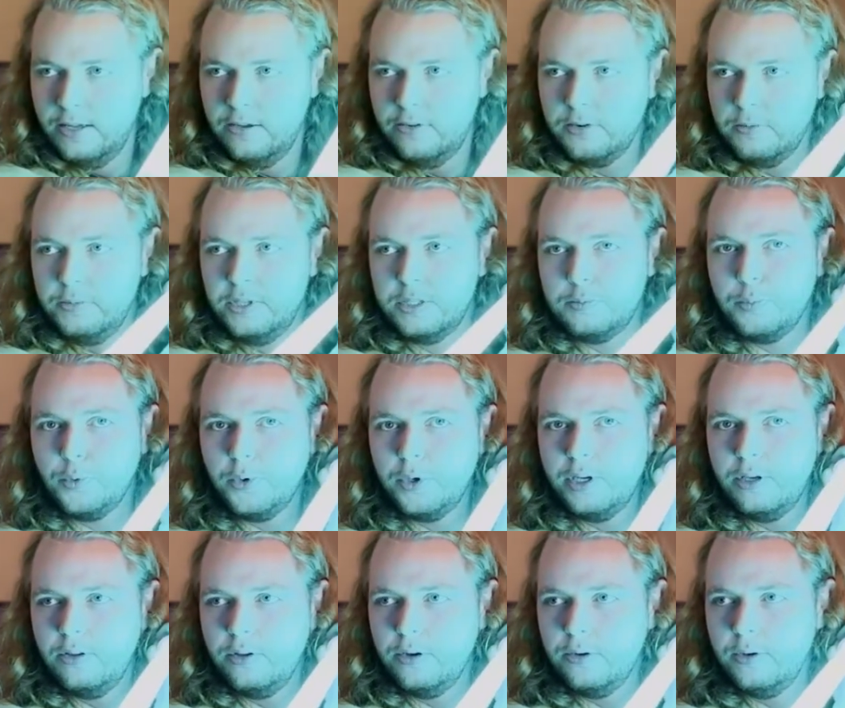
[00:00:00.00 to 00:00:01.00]
from this
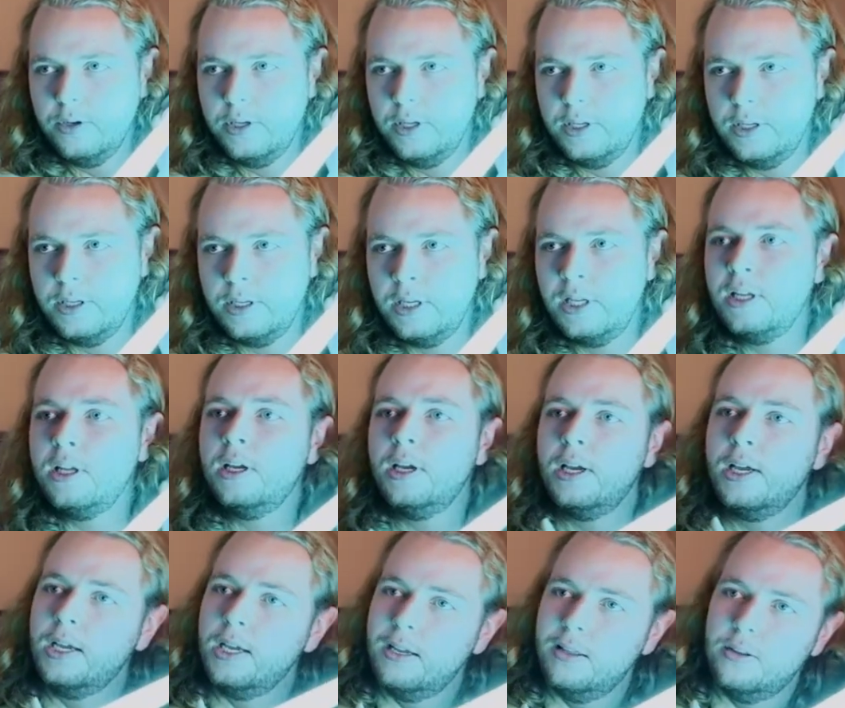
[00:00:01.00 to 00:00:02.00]
point though,
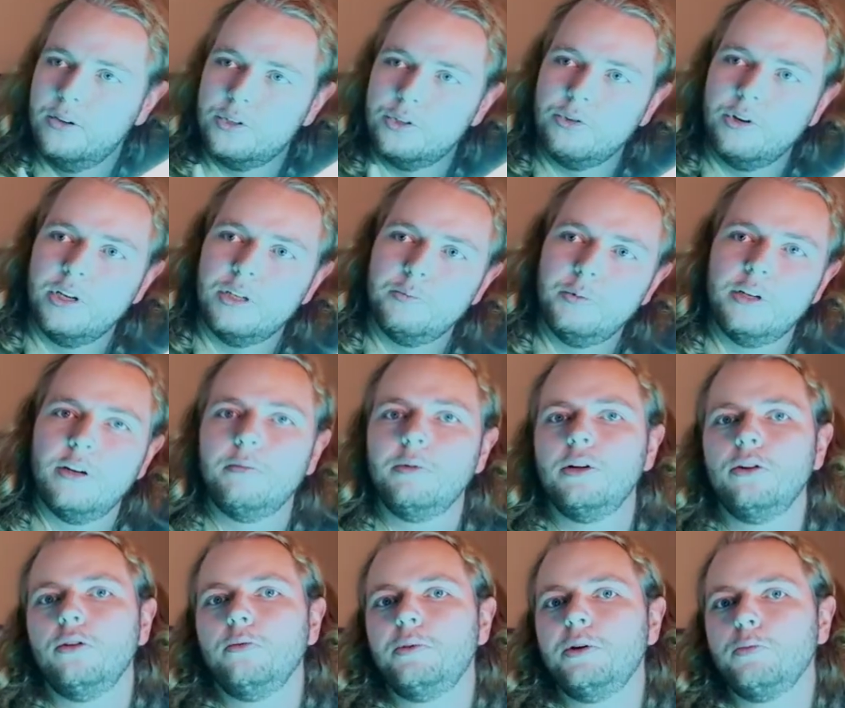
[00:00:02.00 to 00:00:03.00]
the strikes become a
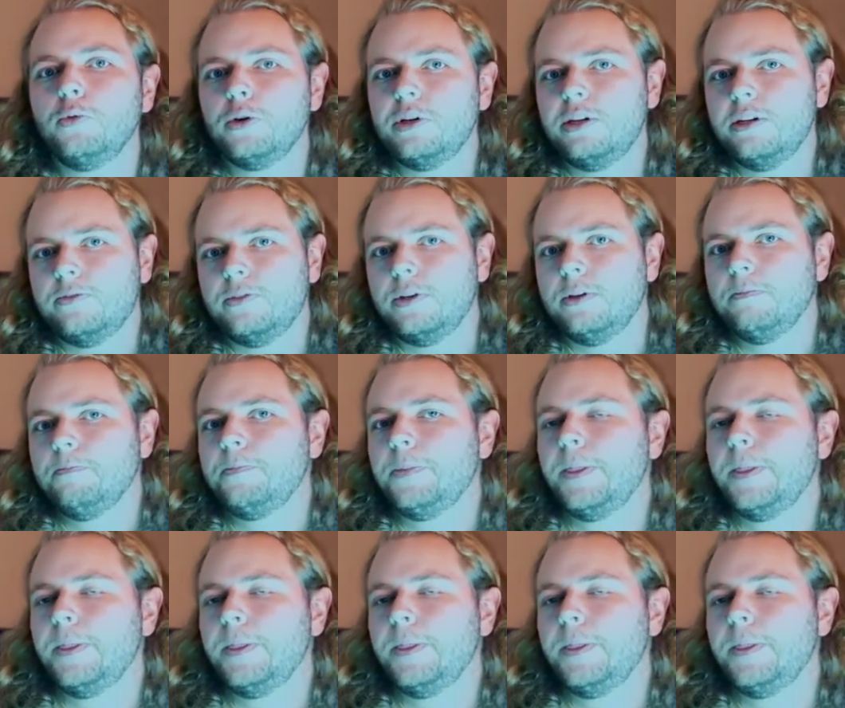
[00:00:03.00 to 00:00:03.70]
little bit more different.